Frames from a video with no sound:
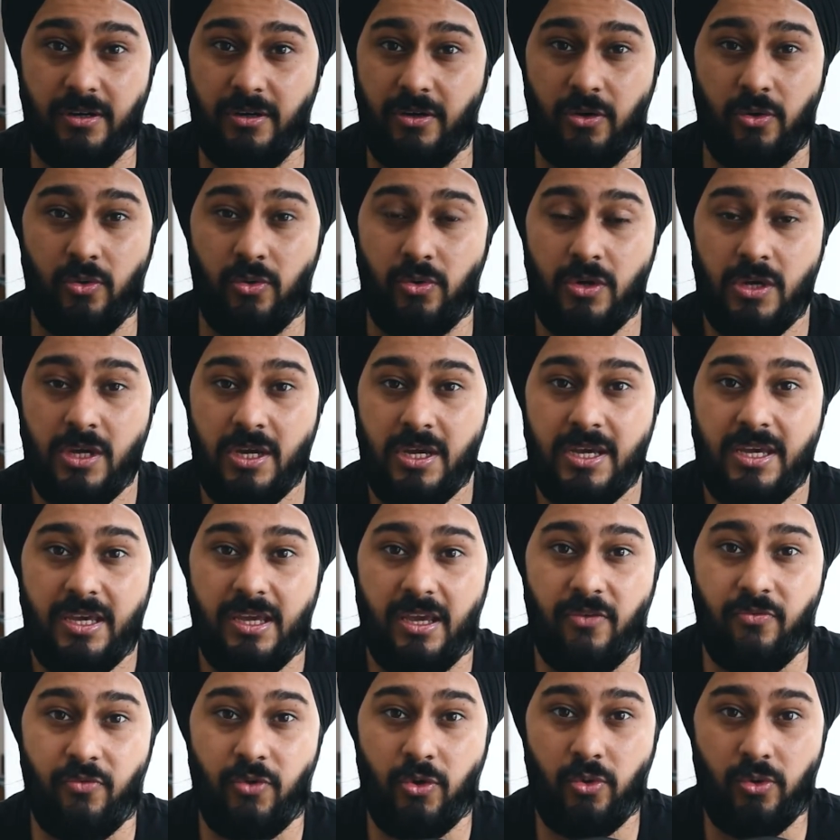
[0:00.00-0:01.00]
No,
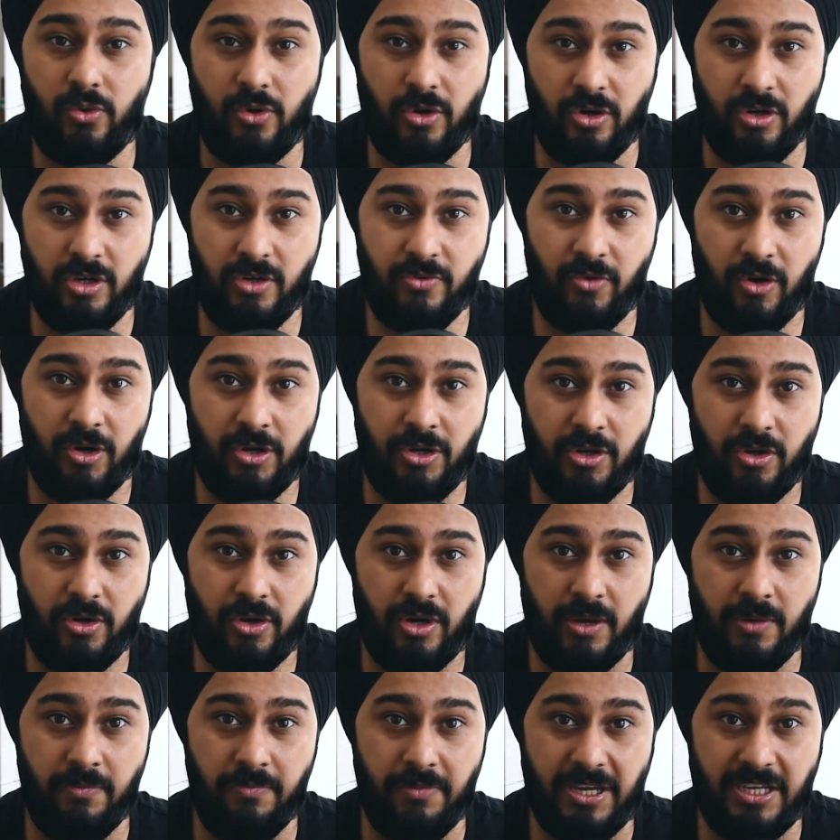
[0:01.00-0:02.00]
if you really want your
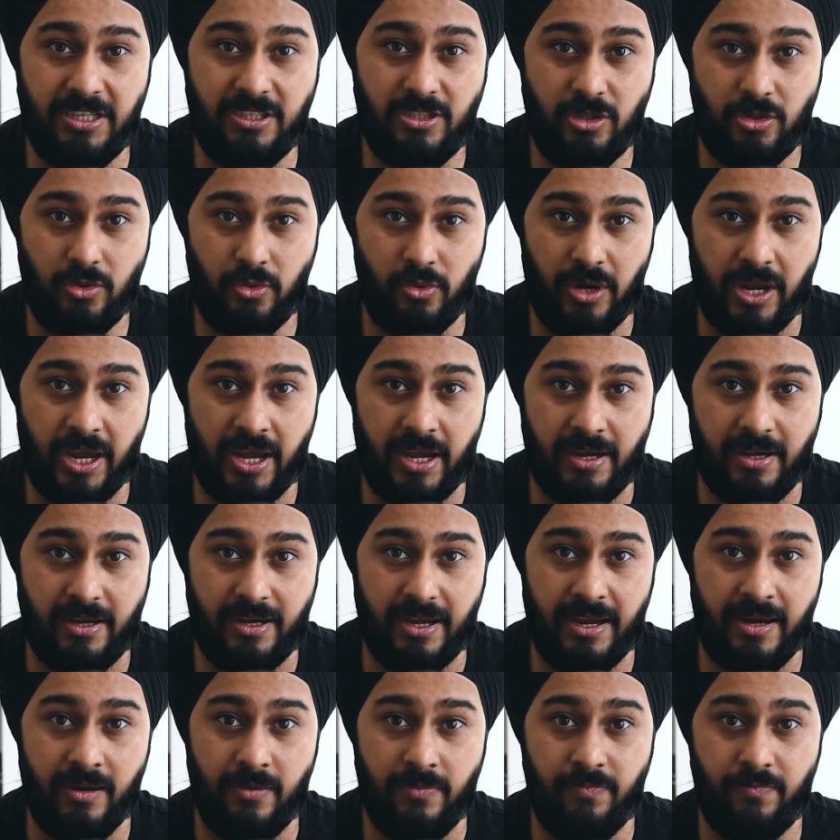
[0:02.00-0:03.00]
image to rank
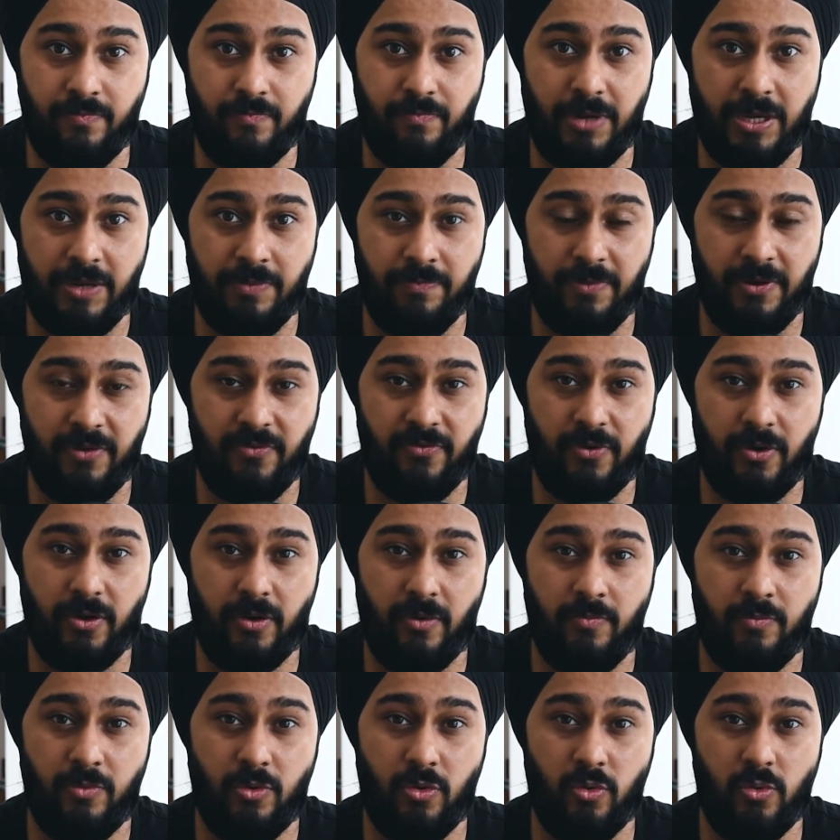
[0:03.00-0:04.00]
and people
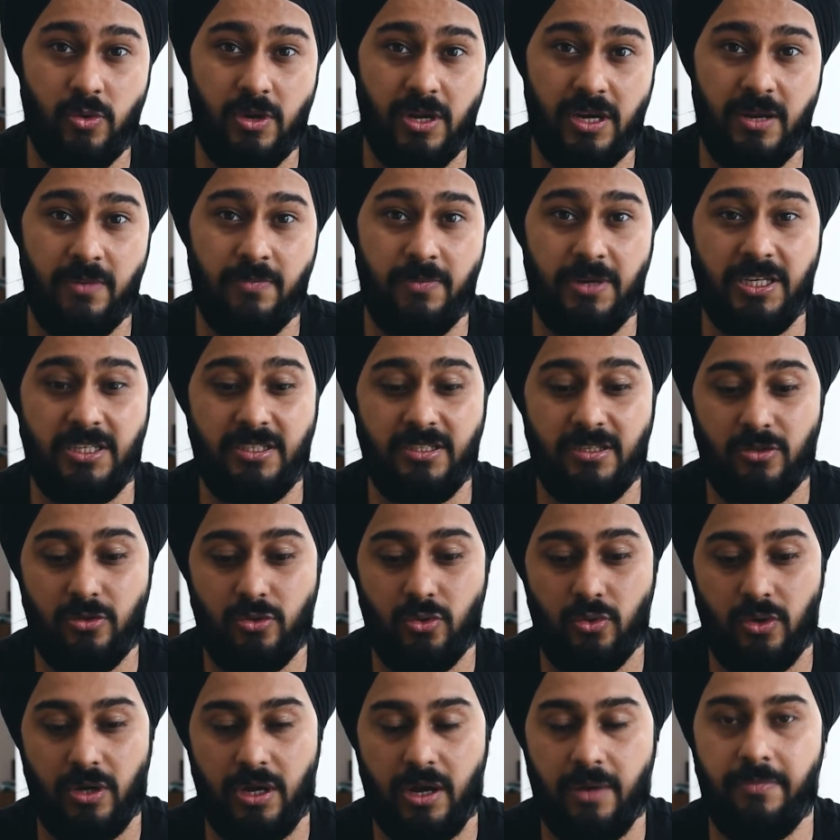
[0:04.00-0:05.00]
from Google Images to
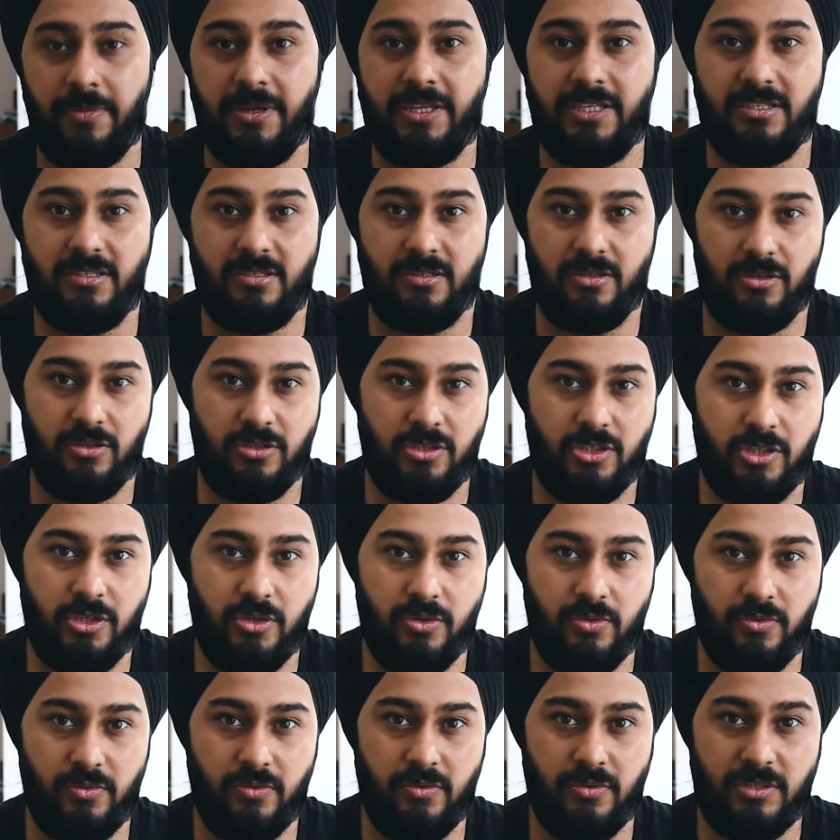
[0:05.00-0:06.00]
come and search
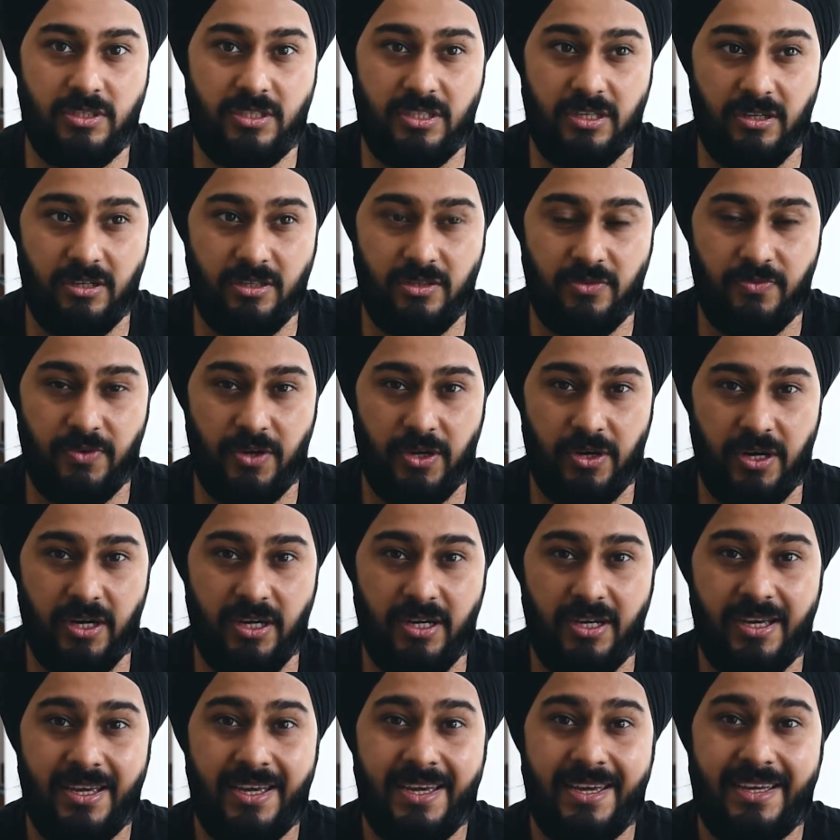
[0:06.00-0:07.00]
for
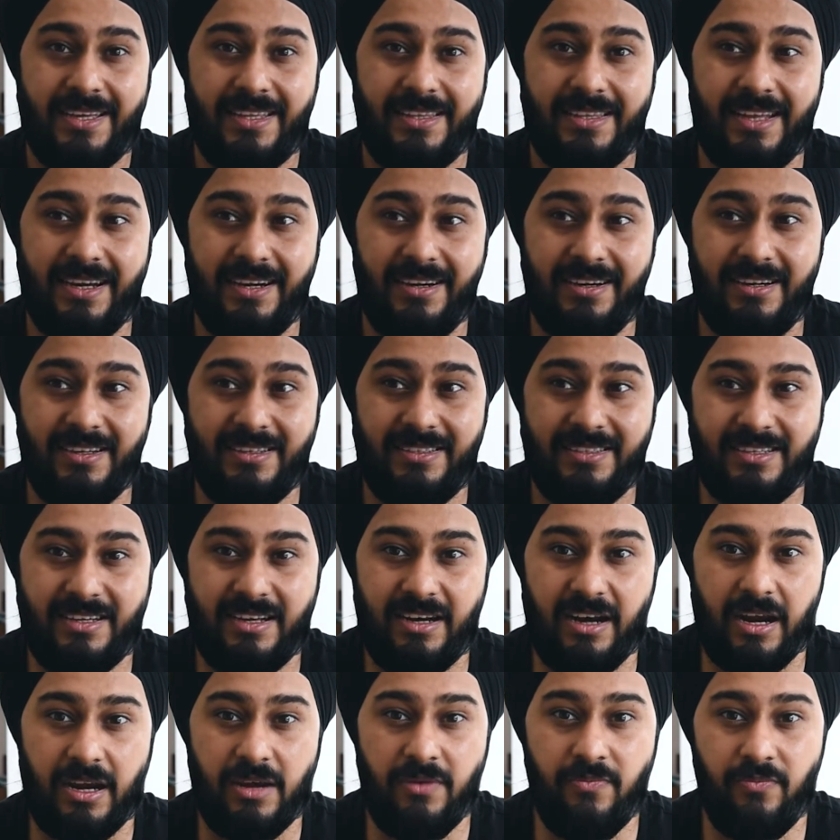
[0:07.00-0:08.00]
it, then
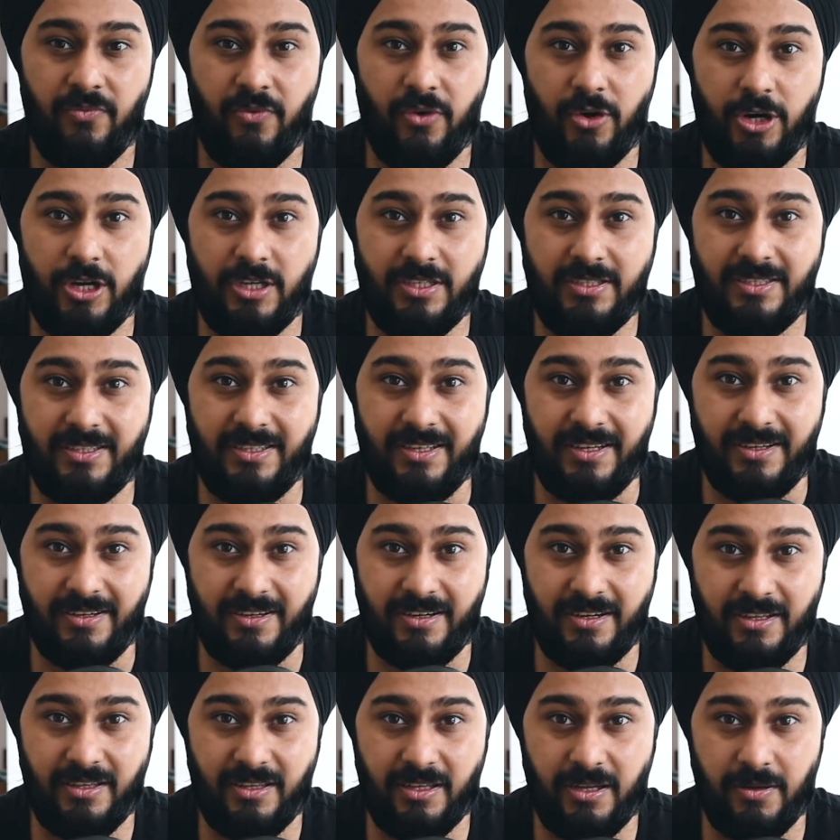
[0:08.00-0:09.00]
describe what is there
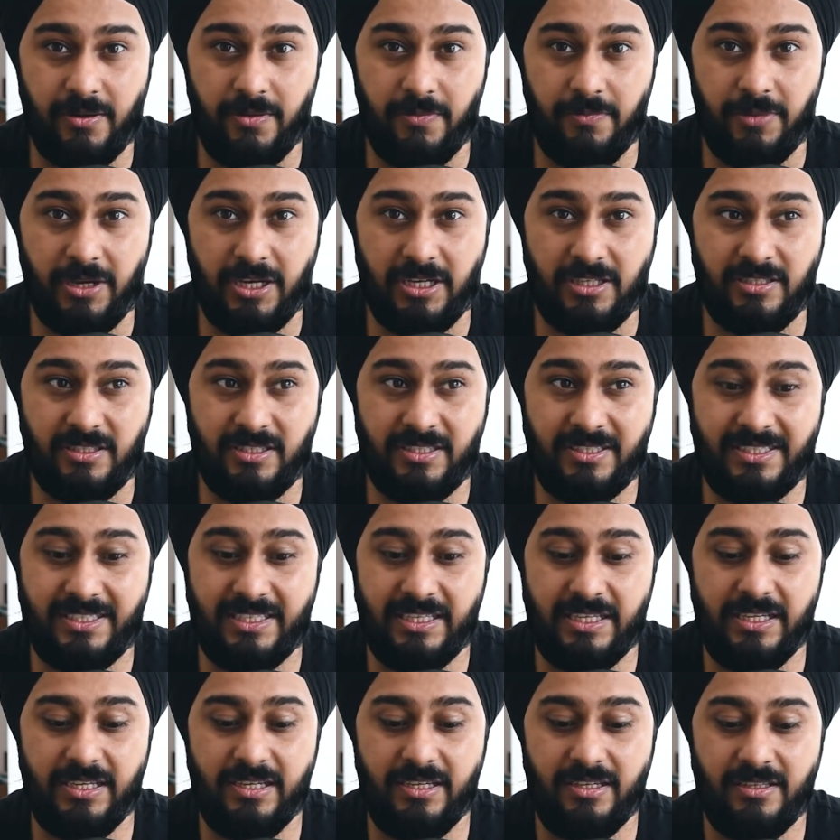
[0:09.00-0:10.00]
in the image.
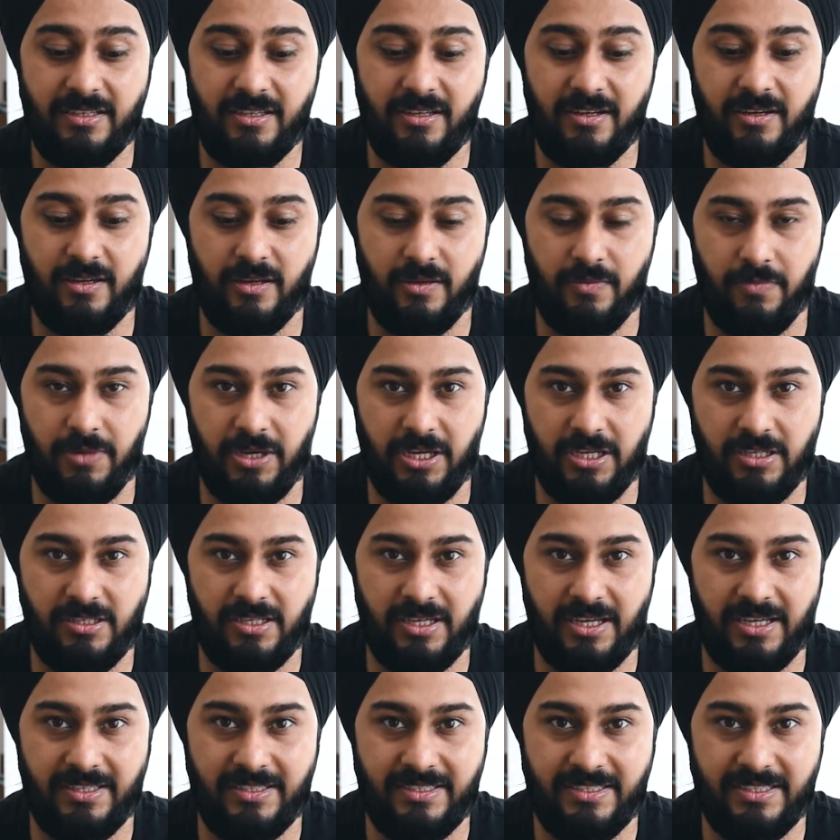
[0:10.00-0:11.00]
See the image
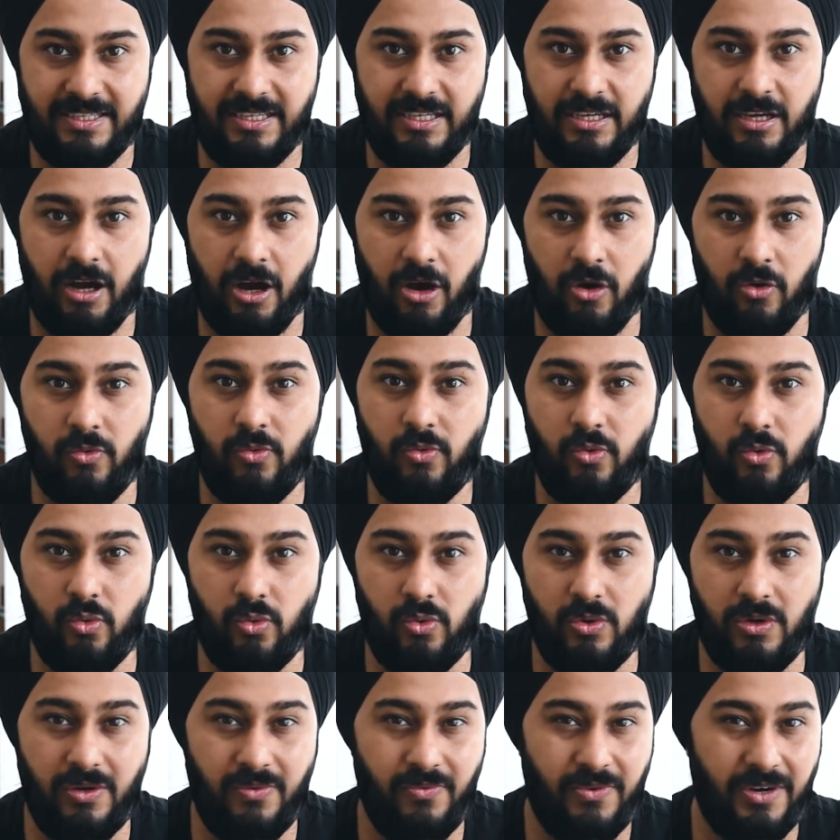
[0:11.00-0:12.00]
and see how
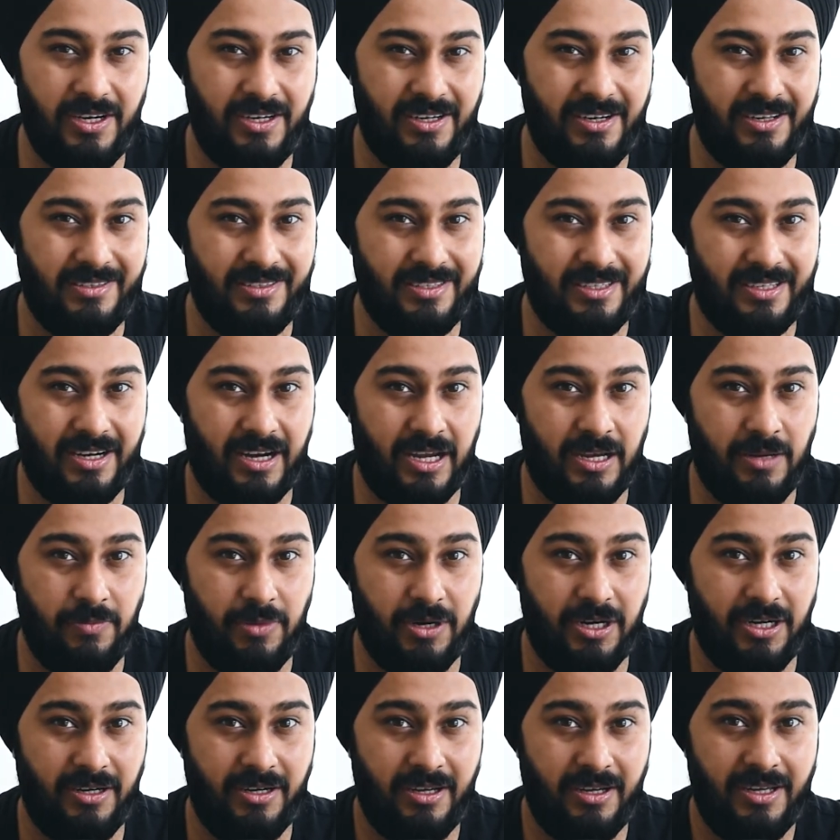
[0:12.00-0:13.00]
Google will describe
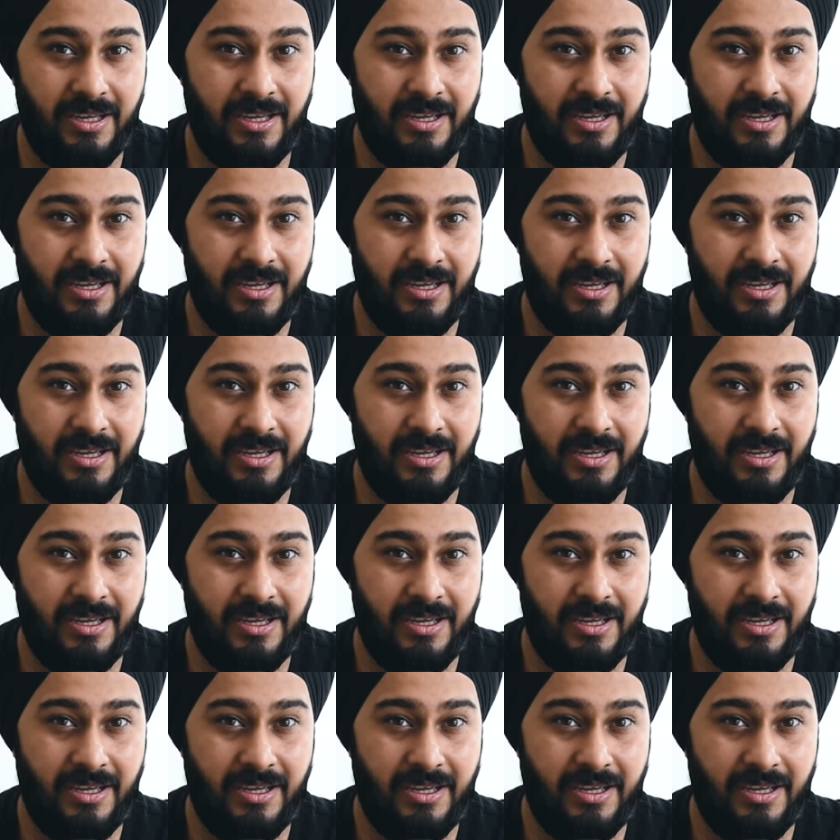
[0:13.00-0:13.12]
it.